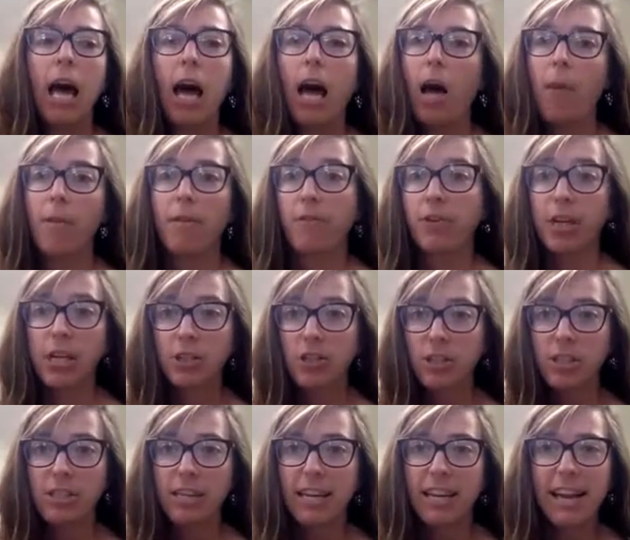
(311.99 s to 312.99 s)
If you're
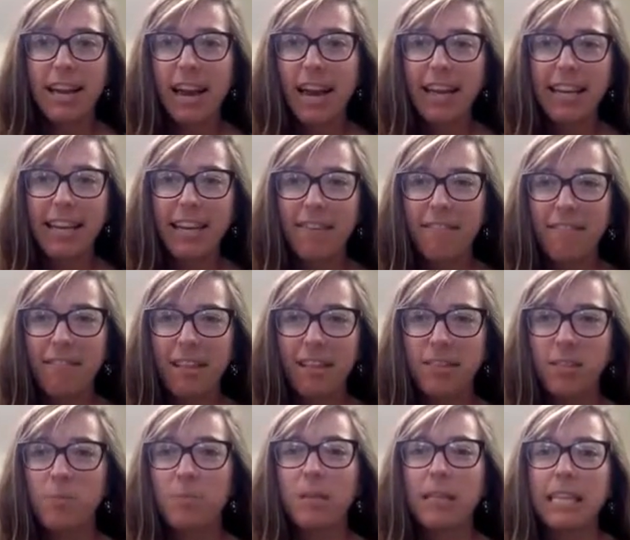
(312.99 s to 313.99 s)
interested in any of
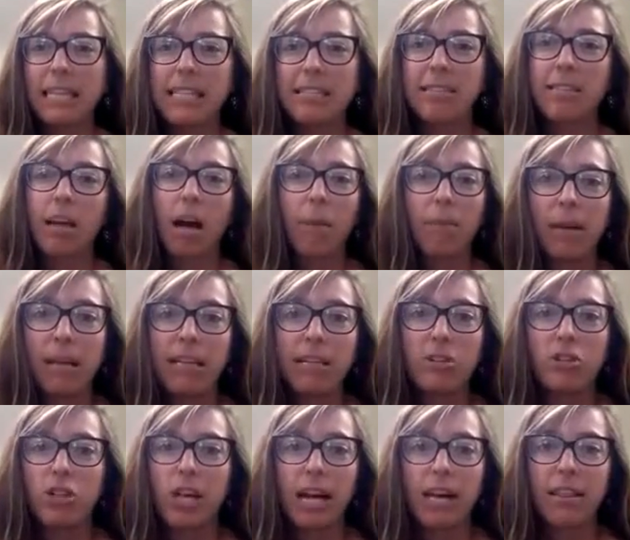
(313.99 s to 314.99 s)
these, please come in
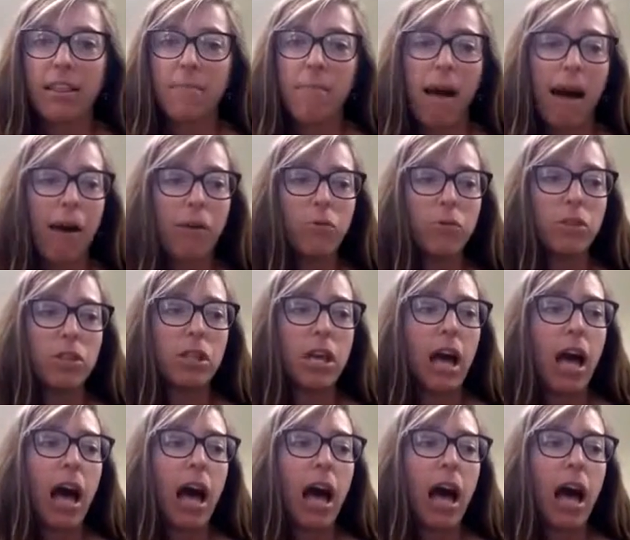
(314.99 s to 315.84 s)
and check them out.